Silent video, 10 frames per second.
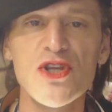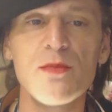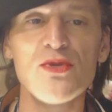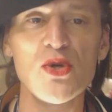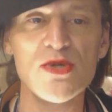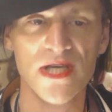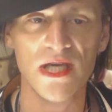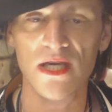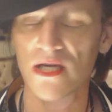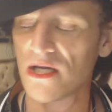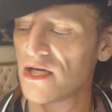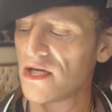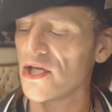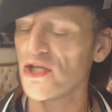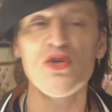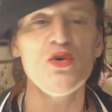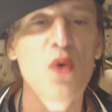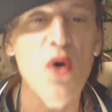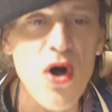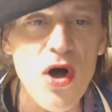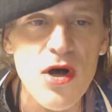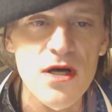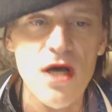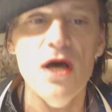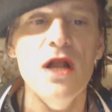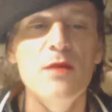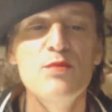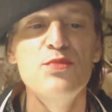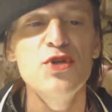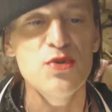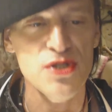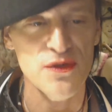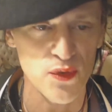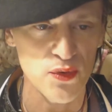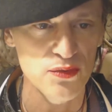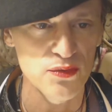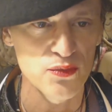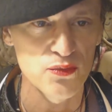with your beauty, you are beautiful.